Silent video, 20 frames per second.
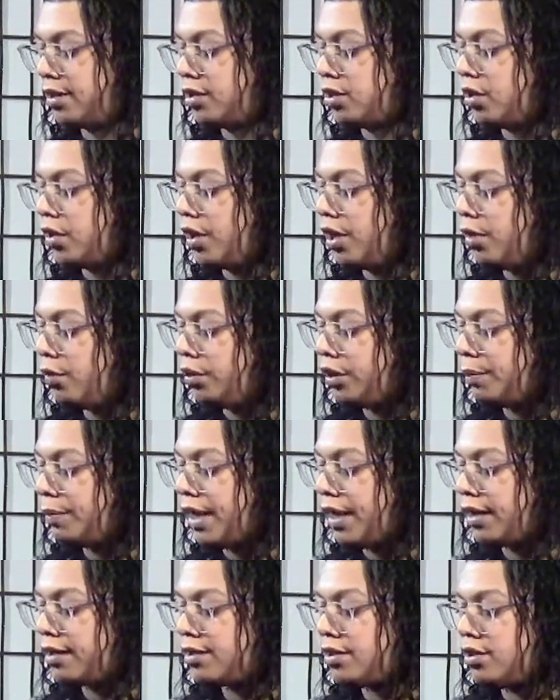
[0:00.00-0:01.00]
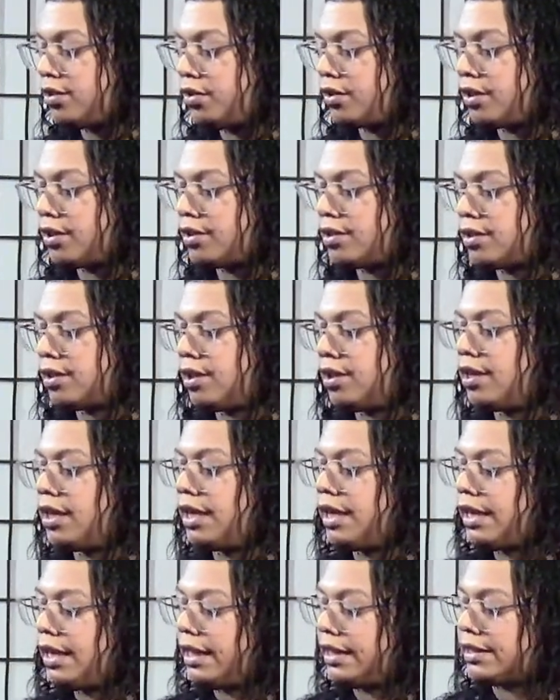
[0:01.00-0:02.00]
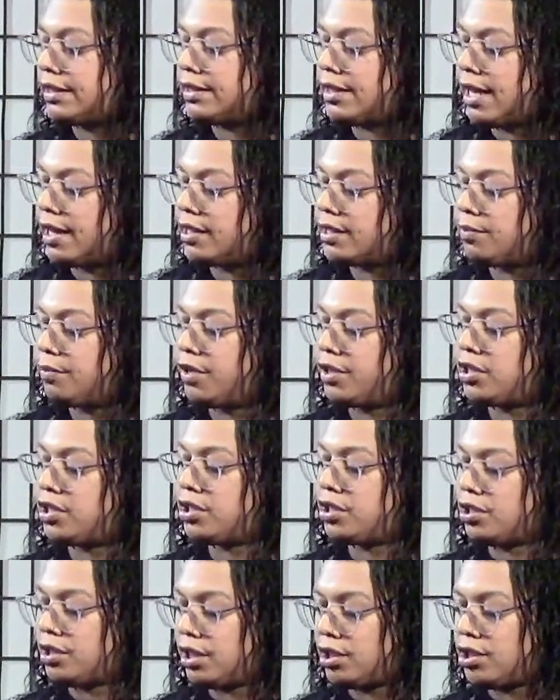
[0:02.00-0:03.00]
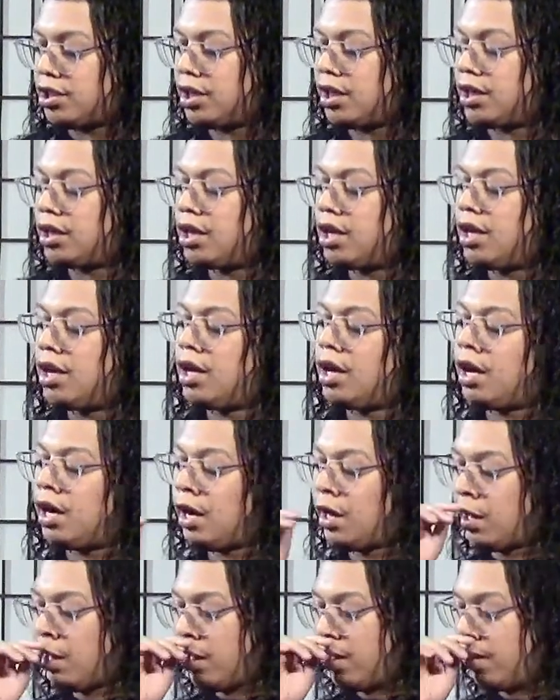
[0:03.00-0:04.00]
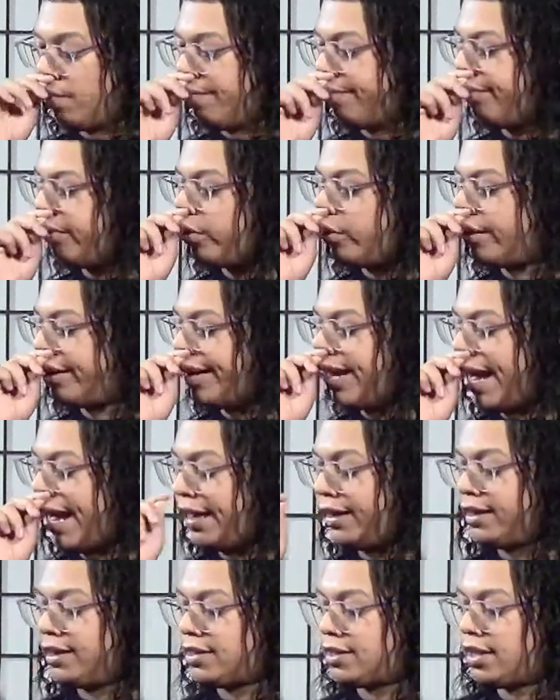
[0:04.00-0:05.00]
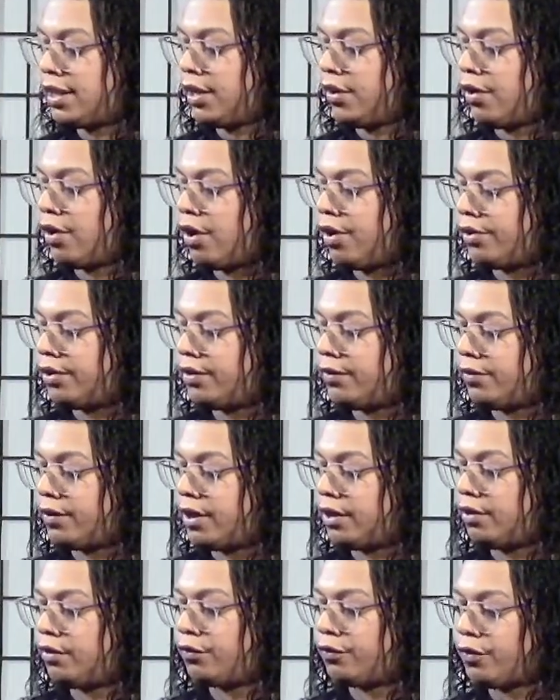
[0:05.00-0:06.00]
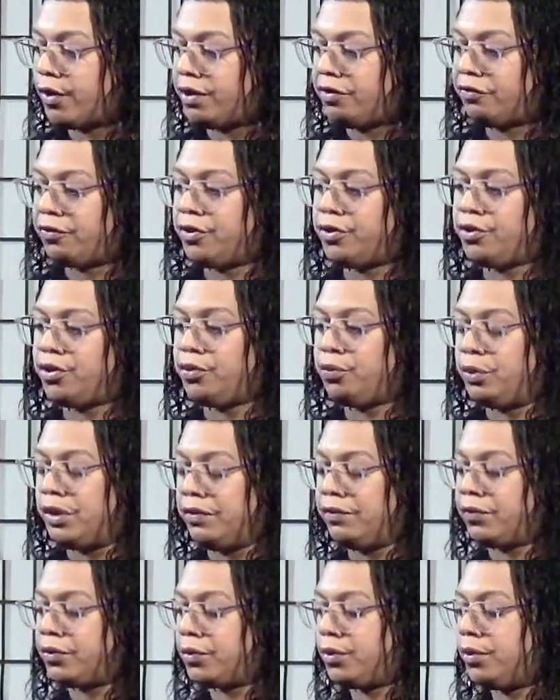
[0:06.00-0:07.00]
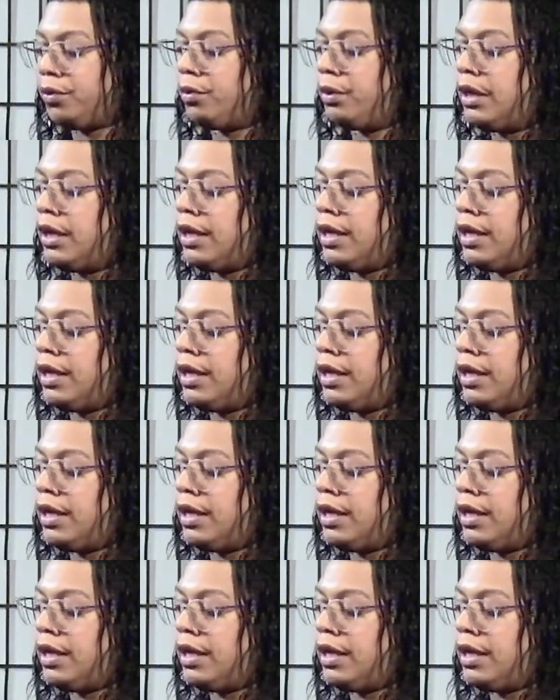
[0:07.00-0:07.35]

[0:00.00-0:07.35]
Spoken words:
So here with the moccasin, you can see it's not as much stitching or eyelets here on the front for you to weave through.